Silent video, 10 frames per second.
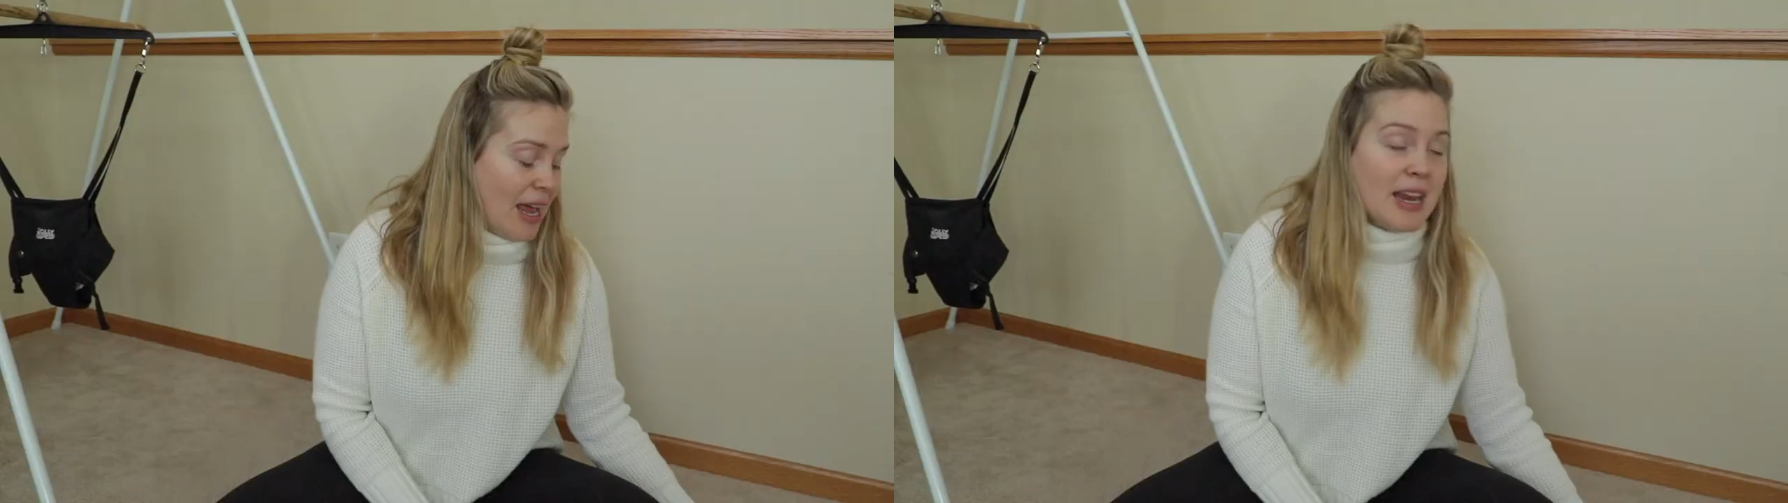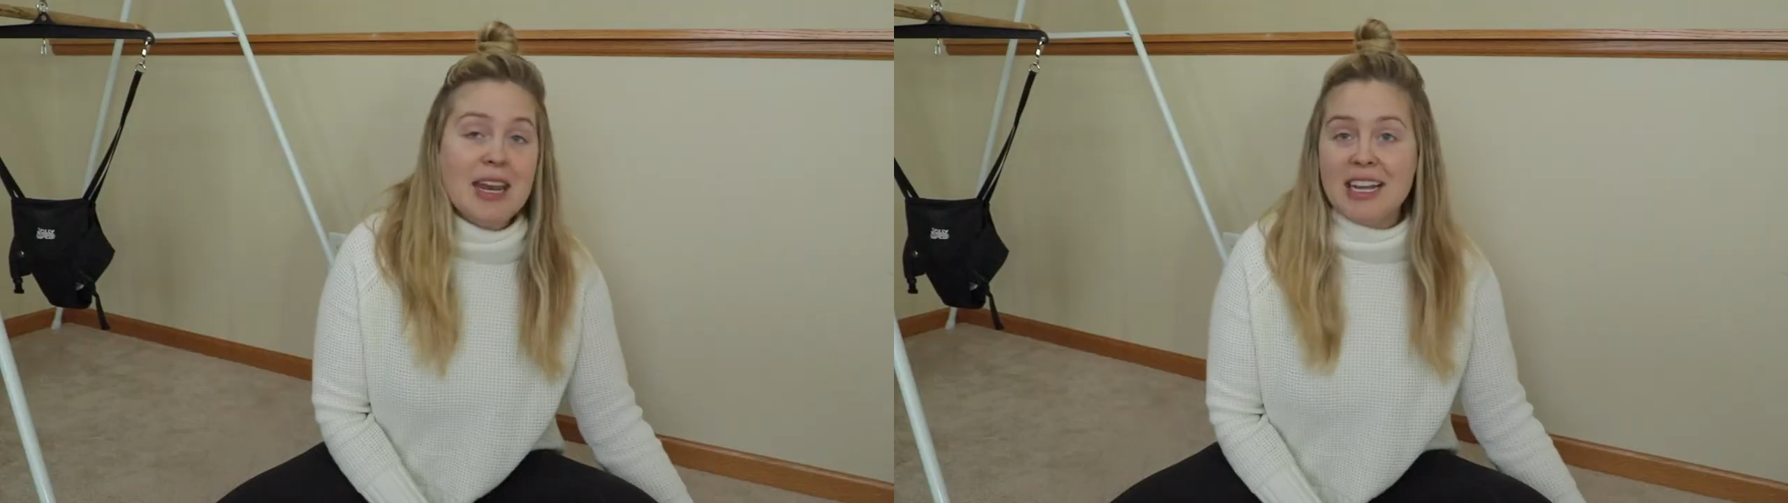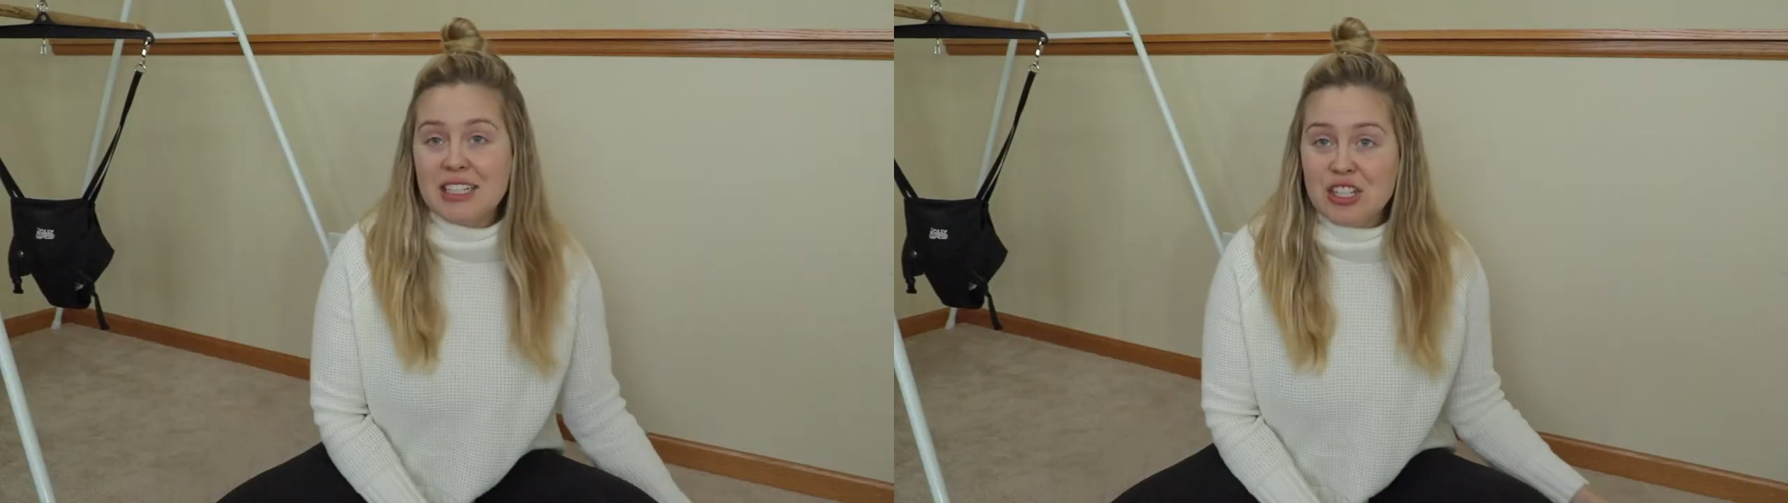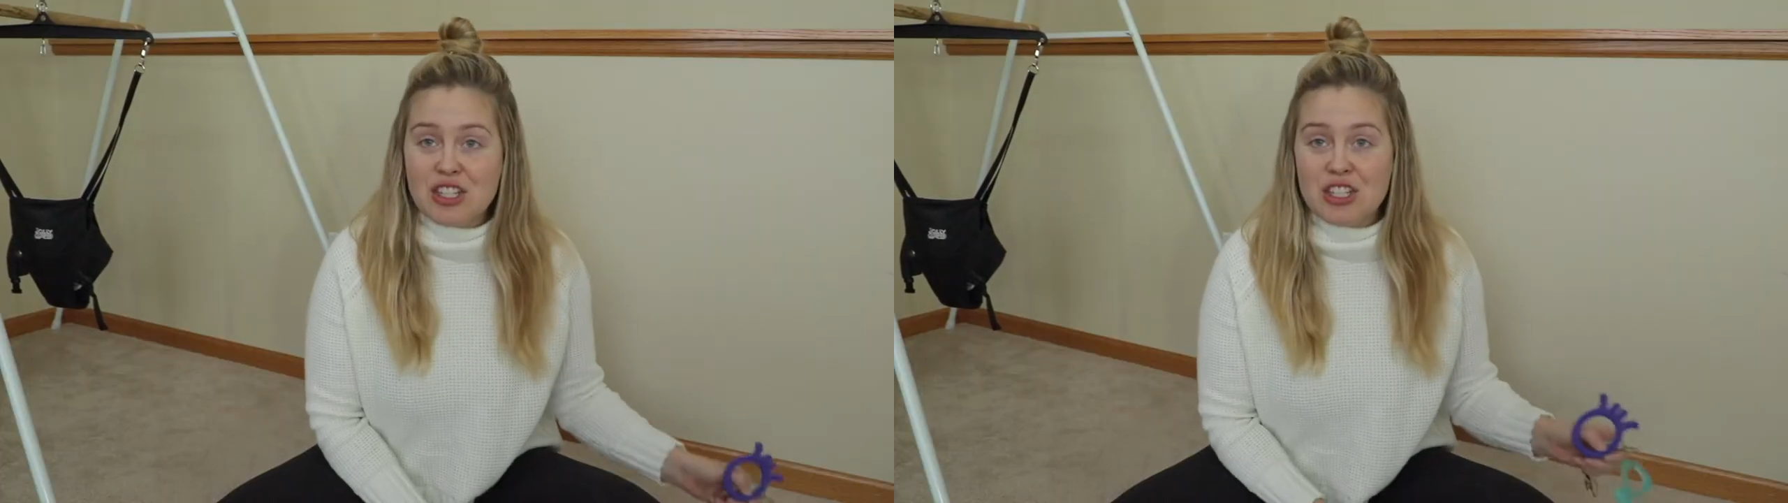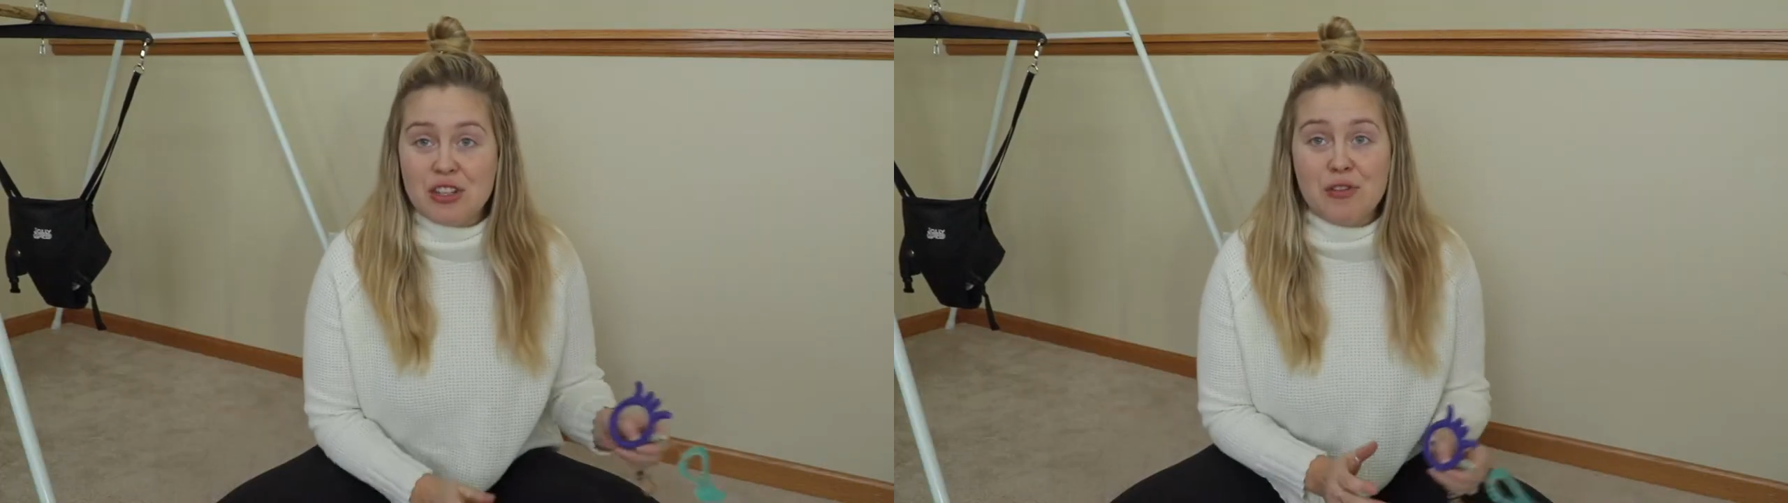Next
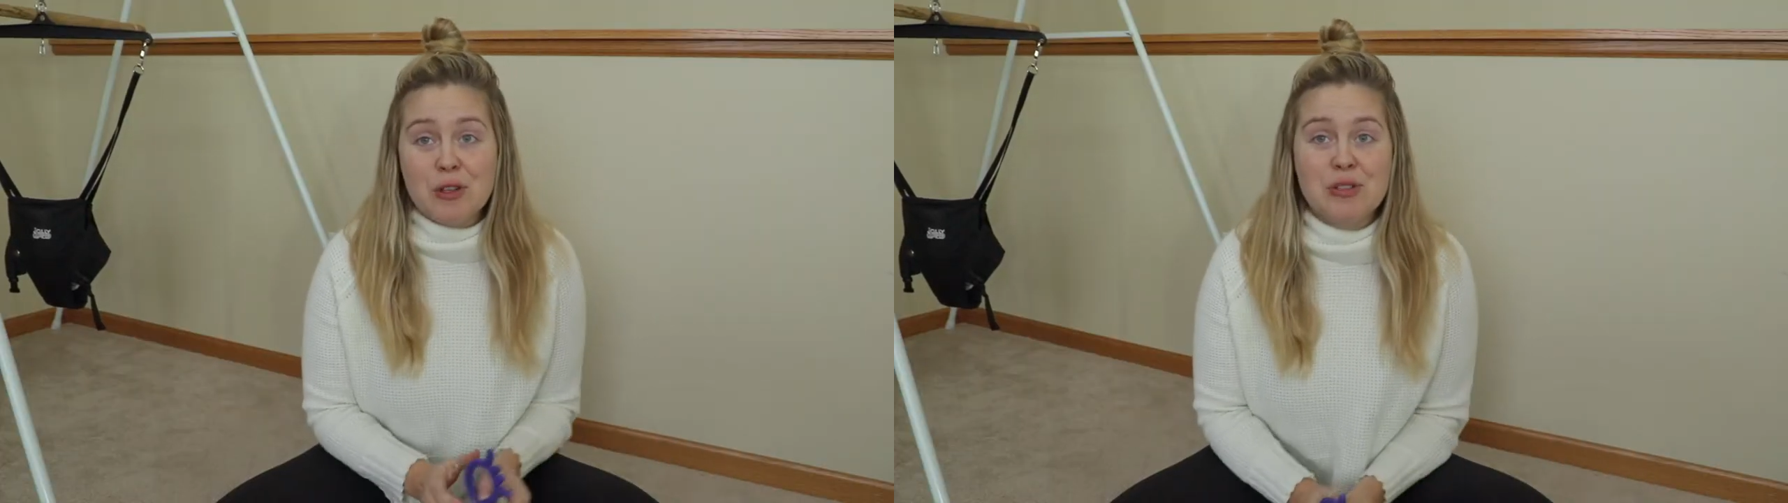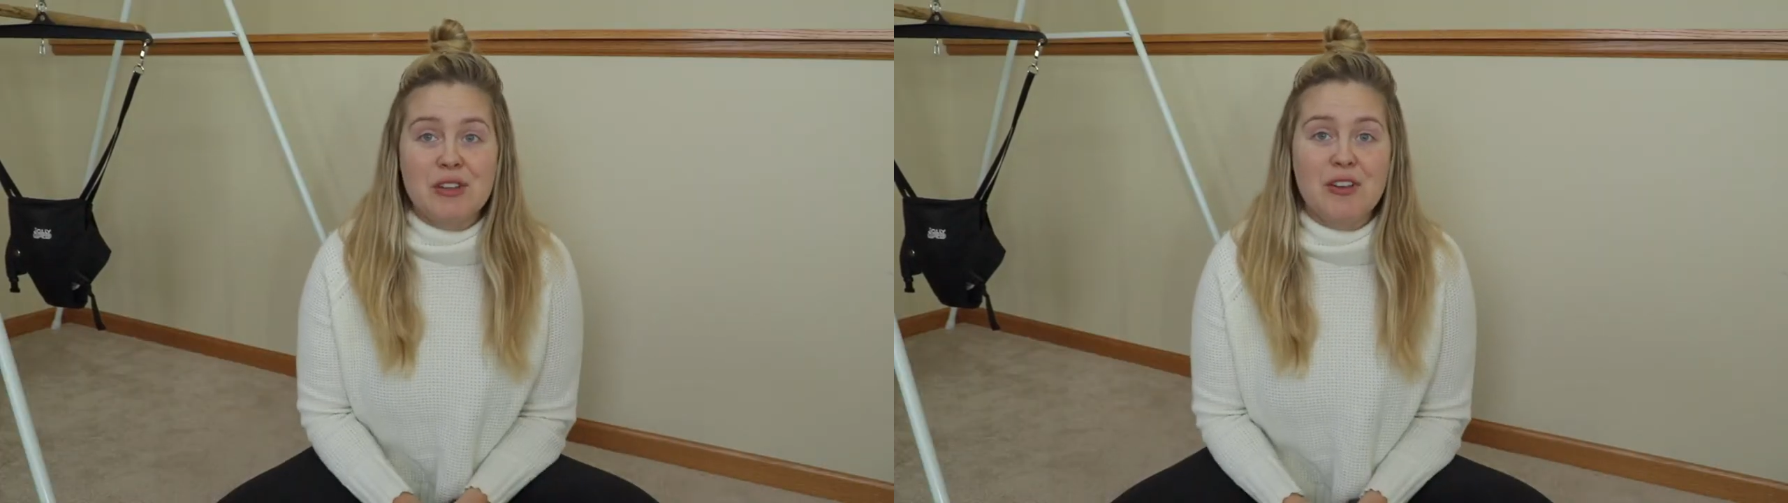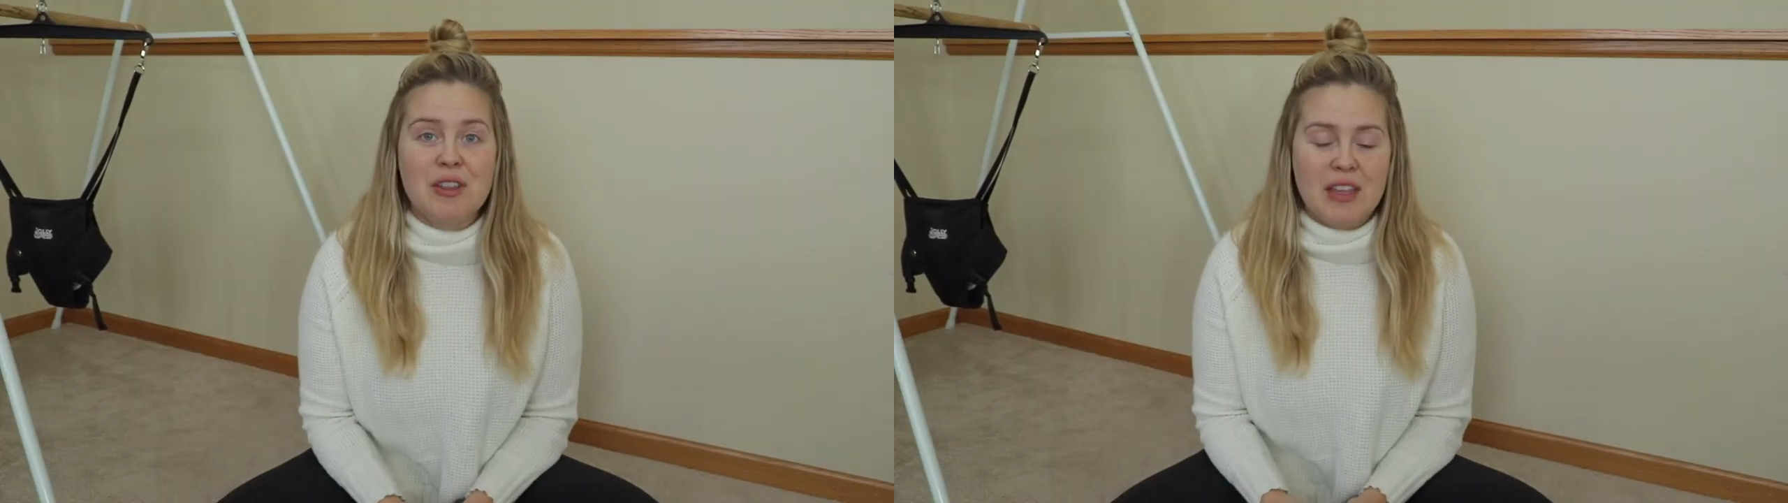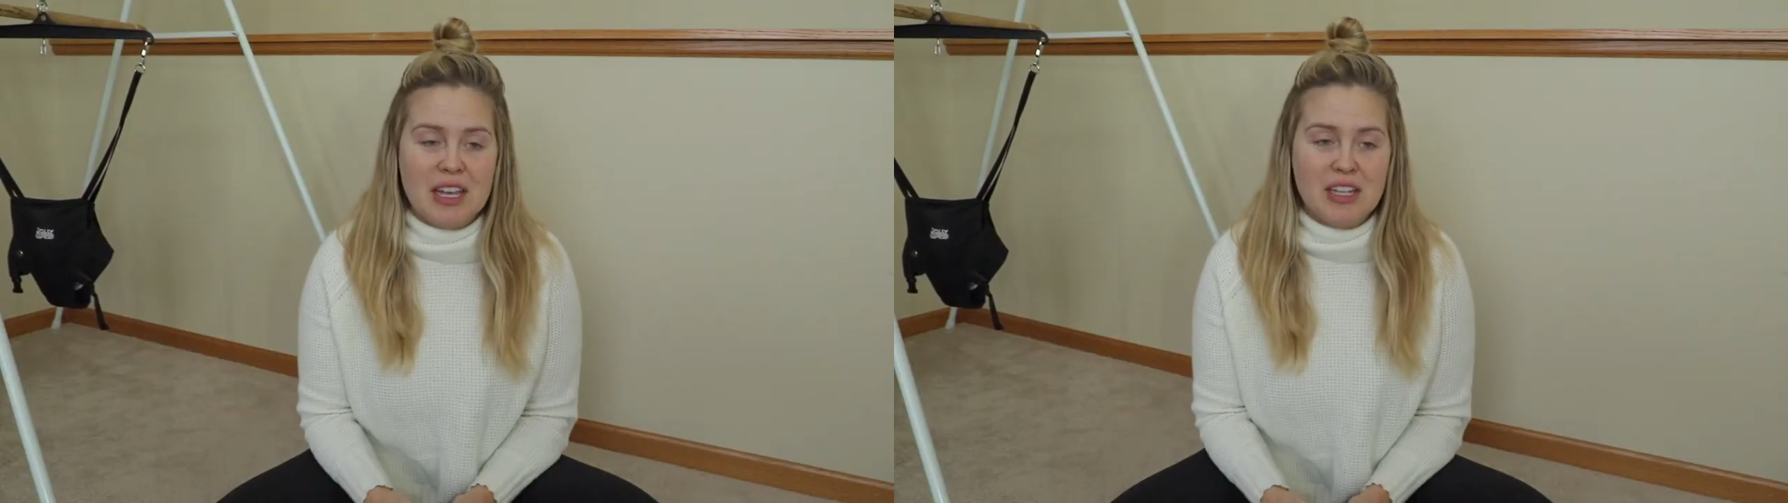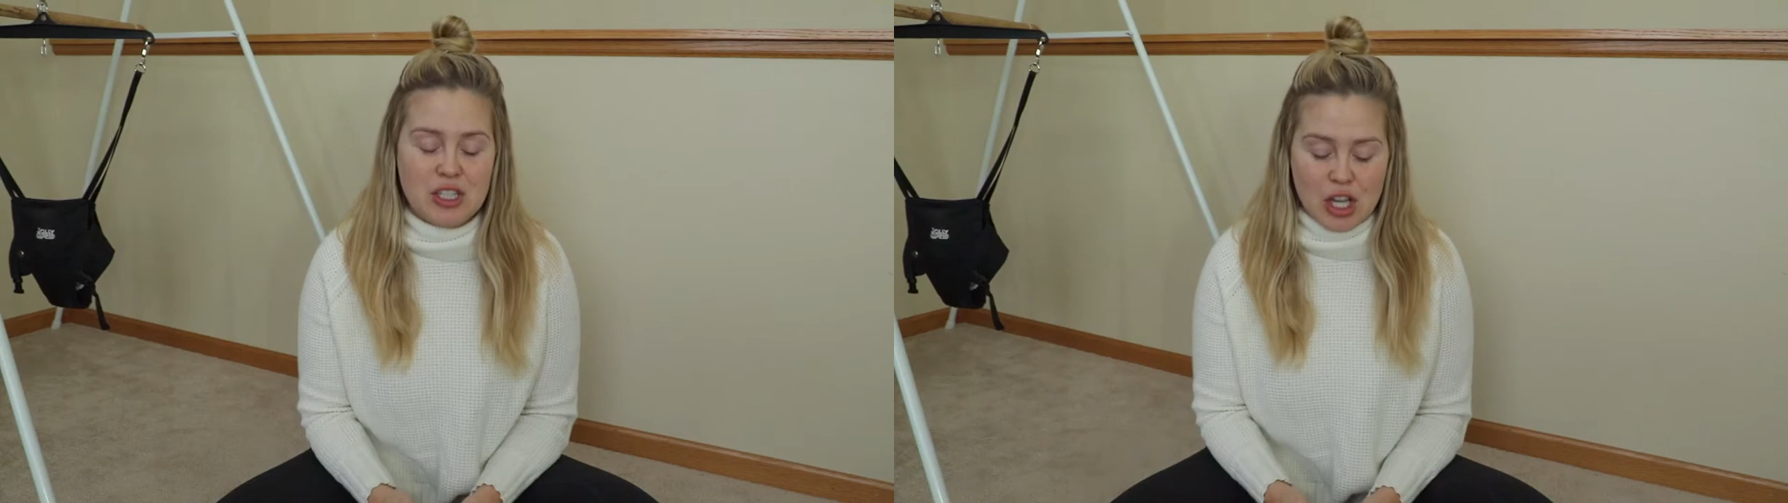is just a few different
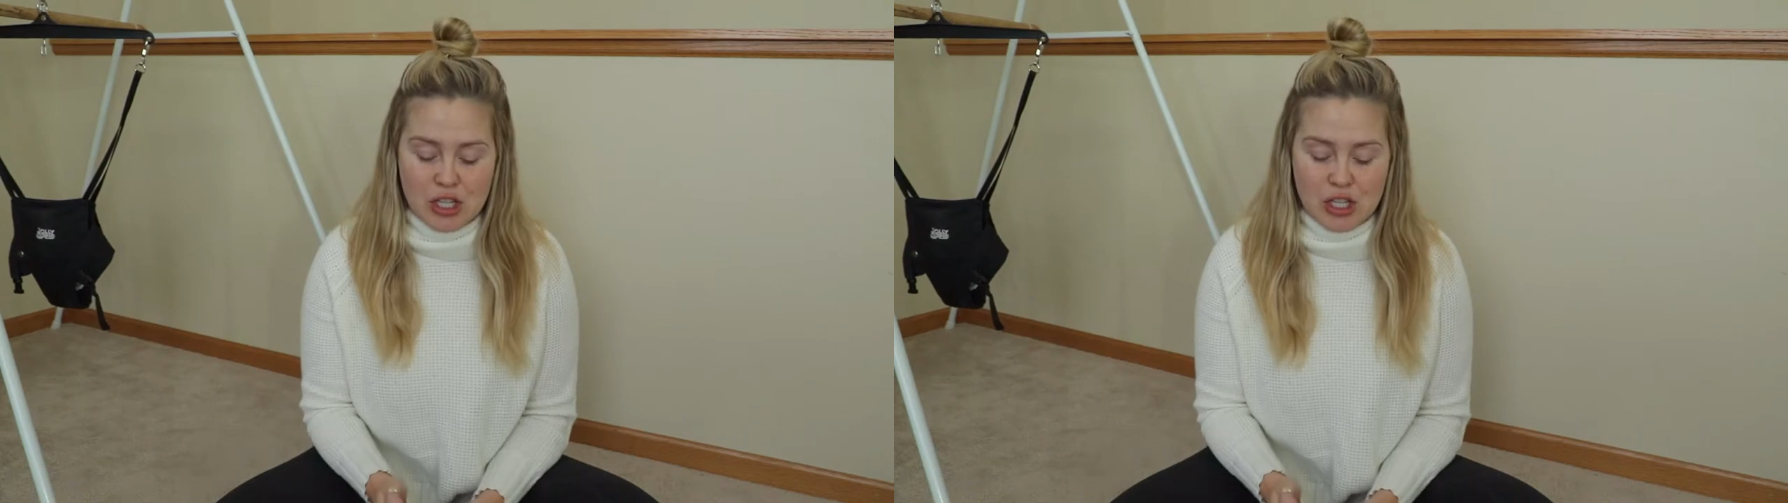things.